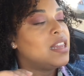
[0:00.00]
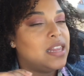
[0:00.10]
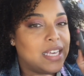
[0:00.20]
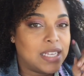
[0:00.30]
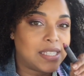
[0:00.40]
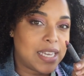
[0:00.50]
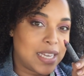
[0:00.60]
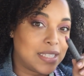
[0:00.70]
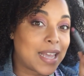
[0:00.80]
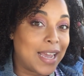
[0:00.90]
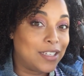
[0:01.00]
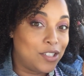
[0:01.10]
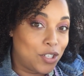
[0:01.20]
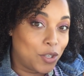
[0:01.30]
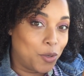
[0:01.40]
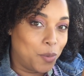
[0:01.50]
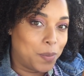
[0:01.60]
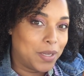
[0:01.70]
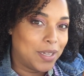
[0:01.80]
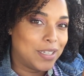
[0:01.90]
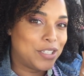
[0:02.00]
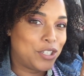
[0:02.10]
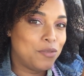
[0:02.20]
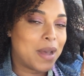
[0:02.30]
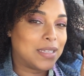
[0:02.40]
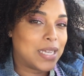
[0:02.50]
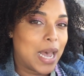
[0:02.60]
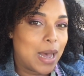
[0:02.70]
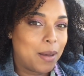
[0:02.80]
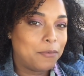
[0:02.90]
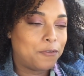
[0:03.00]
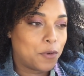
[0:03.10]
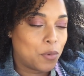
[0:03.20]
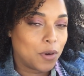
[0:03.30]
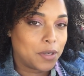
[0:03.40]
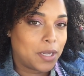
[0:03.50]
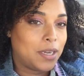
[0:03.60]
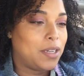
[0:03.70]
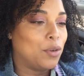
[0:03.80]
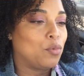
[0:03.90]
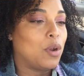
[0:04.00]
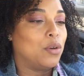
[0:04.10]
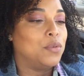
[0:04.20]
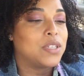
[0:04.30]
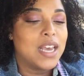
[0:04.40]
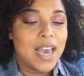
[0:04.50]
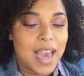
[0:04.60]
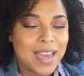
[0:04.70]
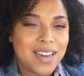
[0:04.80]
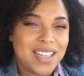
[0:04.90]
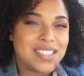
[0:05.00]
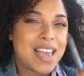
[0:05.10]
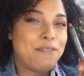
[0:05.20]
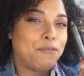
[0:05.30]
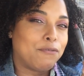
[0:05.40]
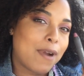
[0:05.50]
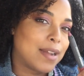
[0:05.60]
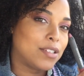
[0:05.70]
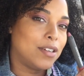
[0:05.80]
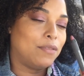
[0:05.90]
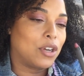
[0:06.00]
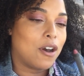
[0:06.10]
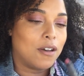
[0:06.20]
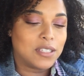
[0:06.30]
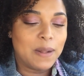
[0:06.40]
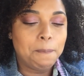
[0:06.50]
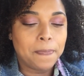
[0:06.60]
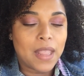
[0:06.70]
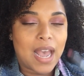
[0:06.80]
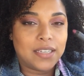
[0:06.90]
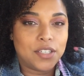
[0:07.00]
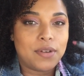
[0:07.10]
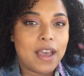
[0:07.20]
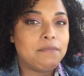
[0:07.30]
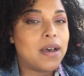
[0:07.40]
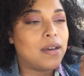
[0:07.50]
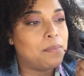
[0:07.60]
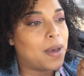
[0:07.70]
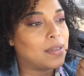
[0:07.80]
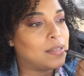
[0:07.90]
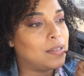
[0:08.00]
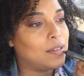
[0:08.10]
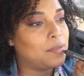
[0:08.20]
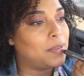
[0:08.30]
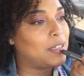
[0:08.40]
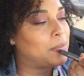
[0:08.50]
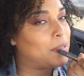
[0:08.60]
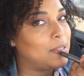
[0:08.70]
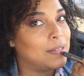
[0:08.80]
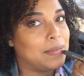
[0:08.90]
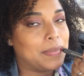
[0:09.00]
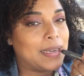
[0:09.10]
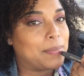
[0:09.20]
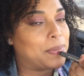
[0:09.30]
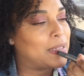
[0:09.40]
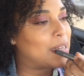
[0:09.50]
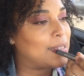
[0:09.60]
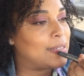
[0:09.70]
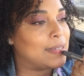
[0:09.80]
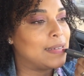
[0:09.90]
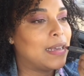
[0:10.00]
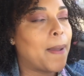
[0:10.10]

This is a dupe to my Tom Ford Indian Rose, and it's a fraction of the cost. I do have my unboxing of my Ipsy Glam Bag Plus.